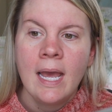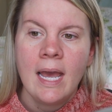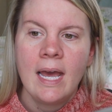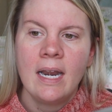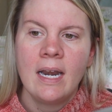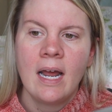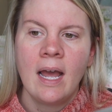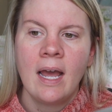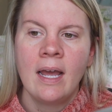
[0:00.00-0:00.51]

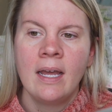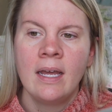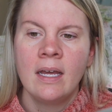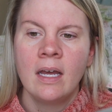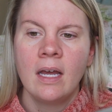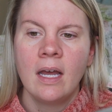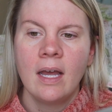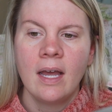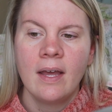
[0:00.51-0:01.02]
and
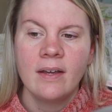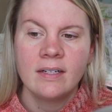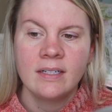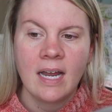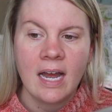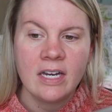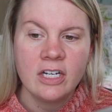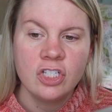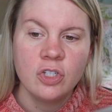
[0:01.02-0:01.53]
I had
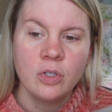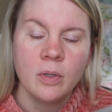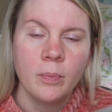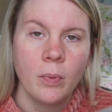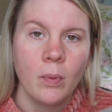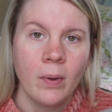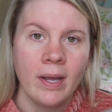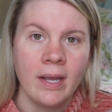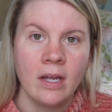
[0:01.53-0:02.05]
gotten to a
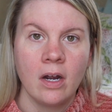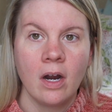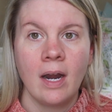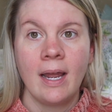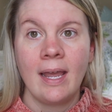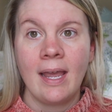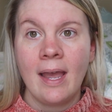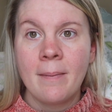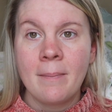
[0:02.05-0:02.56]
point, or
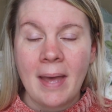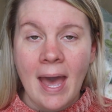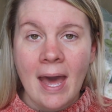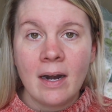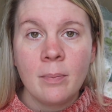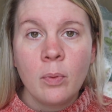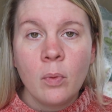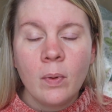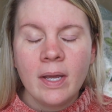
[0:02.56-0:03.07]
I am
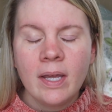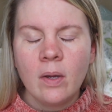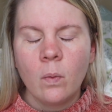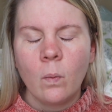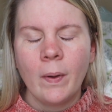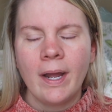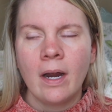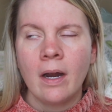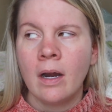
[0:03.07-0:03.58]
at a point,
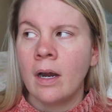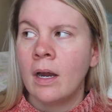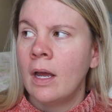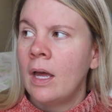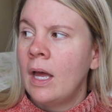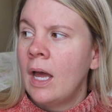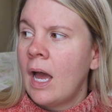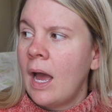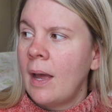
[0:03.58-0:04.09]
where
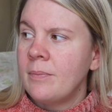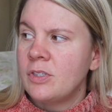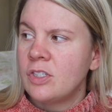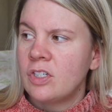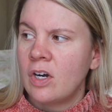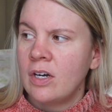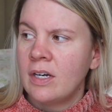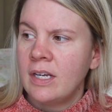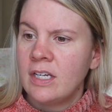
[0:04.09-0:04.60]
I'm
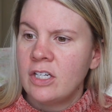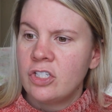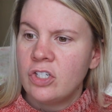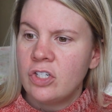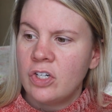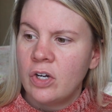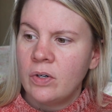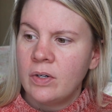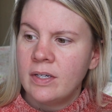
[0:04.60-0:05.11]
starting
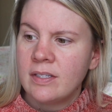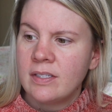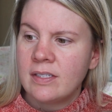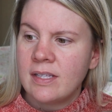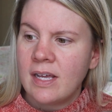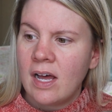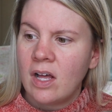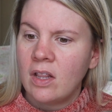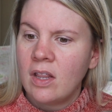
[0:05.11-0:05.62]
to notice
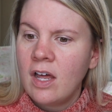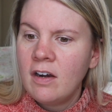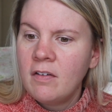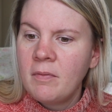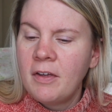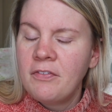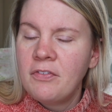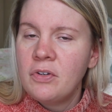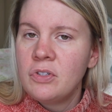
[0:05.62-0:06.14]
that a lot of
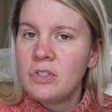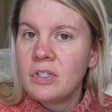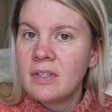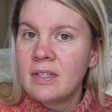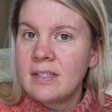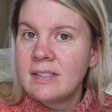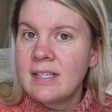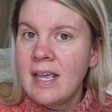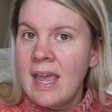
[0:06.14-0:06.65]
my foods are
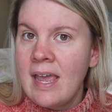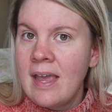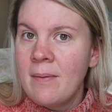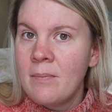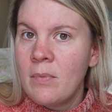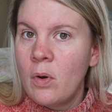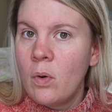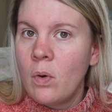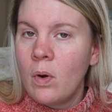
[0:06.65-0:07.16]
the
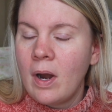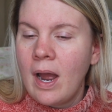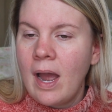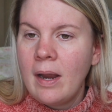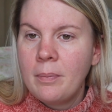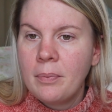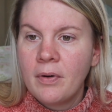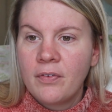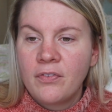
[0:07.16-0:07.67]
same, or
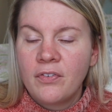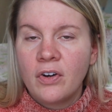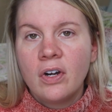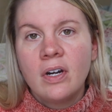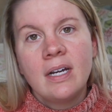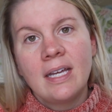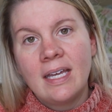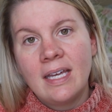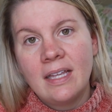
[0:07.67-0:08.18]
I
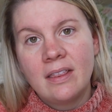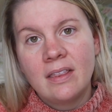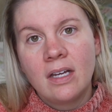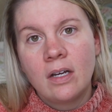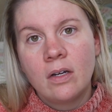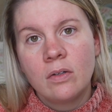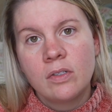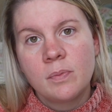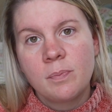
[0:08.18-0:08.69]
prefer to eat
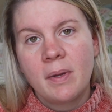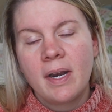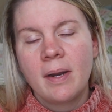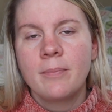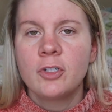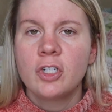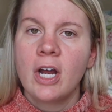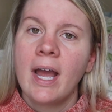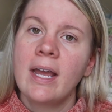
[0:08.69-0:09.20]
those, but
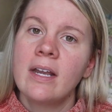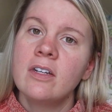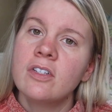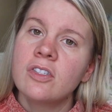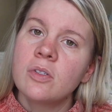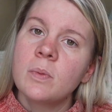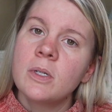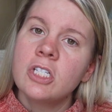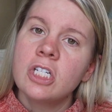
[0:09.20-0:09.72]
I'm trying
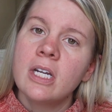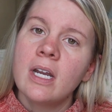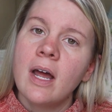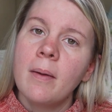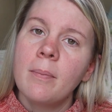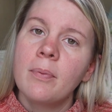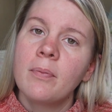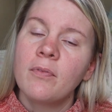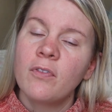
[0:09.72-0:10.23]
to switch it
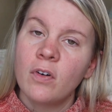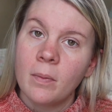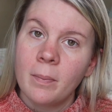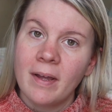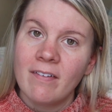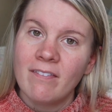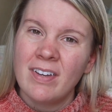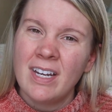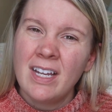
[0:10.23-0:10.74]
up for
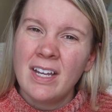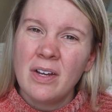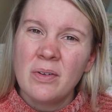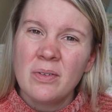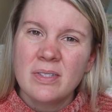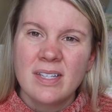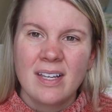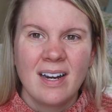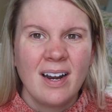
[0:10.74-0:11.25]
my
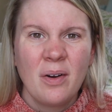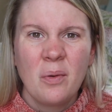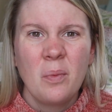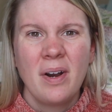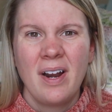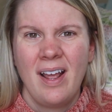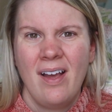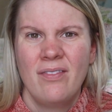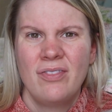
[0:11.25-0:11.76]
videos, and I don't
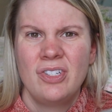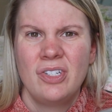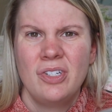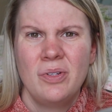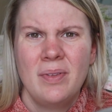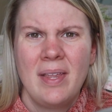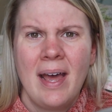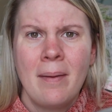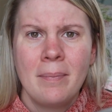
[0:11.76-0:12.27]
want to have to
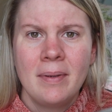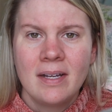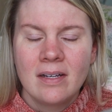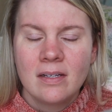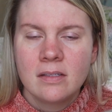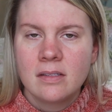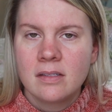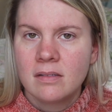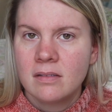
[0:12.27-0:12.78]
do that
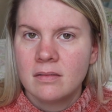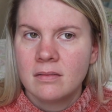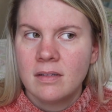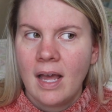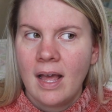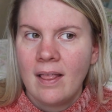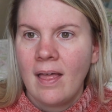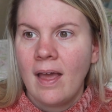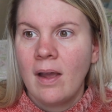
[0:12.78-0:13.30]
because
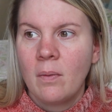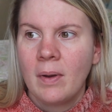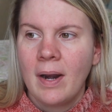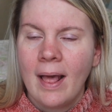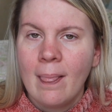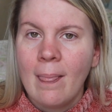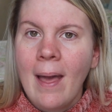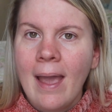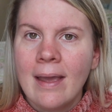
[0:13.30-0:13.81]
I like what
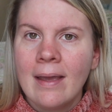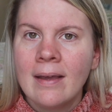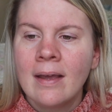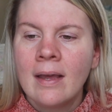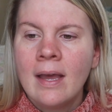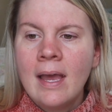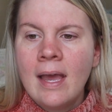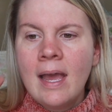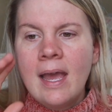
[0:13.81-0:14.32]
I like.
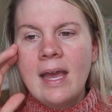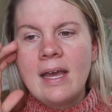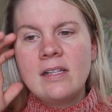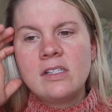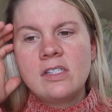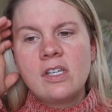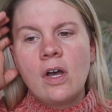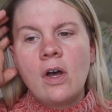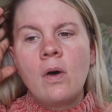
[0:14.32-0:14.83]

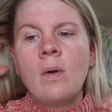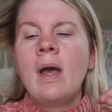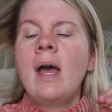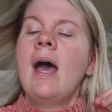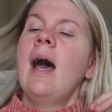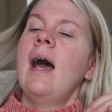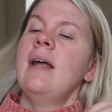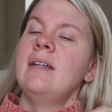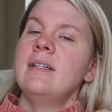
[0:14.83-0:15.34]
And so
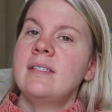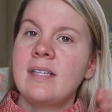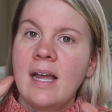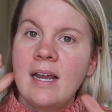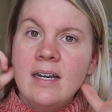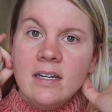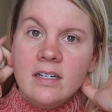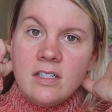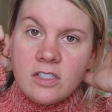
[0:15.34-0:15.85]
I
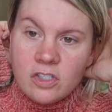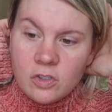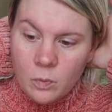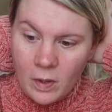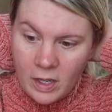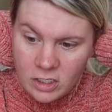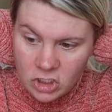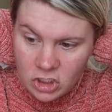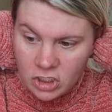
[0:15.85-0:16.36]
decided to
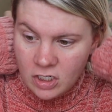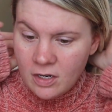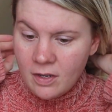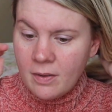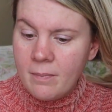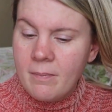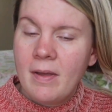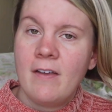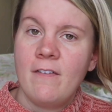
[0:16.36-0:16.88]
switch
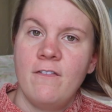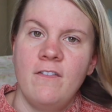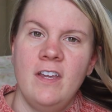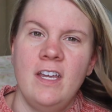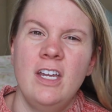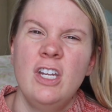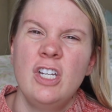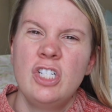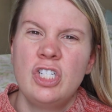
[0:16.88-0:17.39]
my
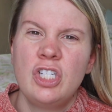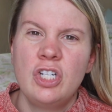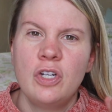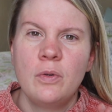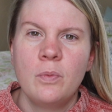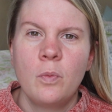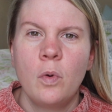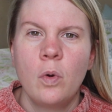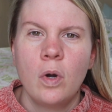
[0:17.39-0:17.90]
feed
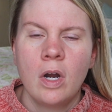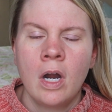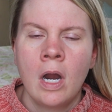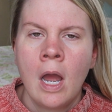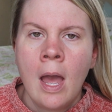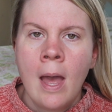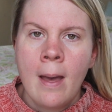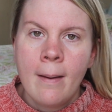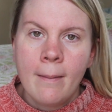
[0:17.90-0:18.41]
to more
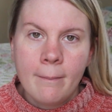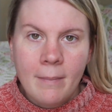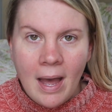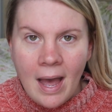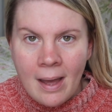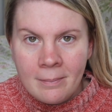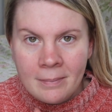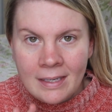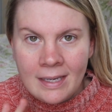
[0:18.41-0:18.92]

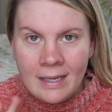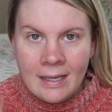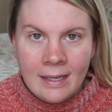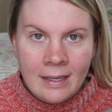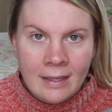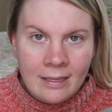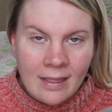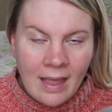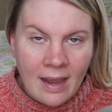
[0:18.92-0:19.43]

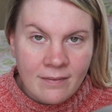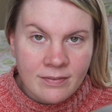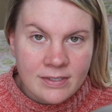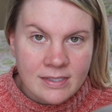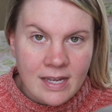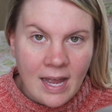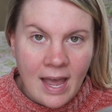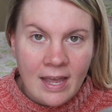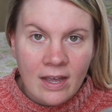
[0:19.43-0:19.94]
mommy
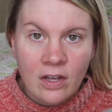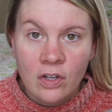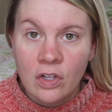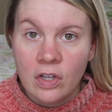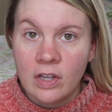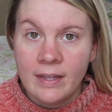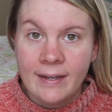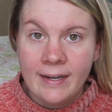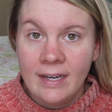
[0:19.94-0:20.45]
lifestyle
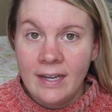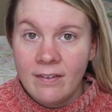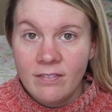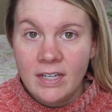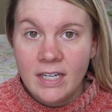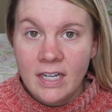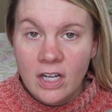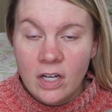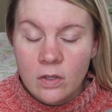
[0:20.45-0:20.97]
cleaning
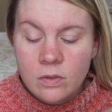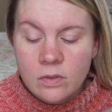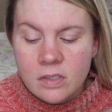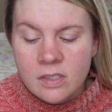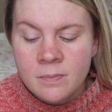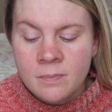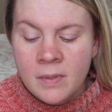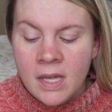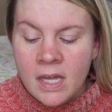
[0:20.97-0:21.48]

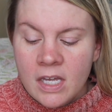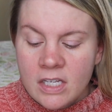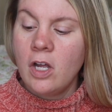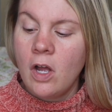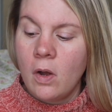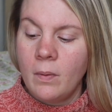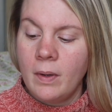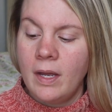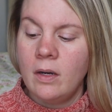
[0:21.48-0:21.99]
videos. I'm
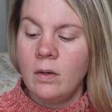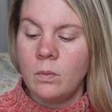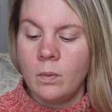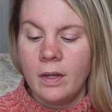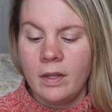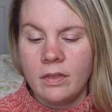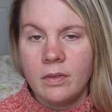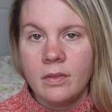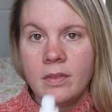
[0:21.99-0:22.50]
gonna go in
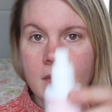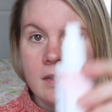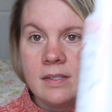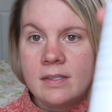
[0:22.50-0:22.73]
with this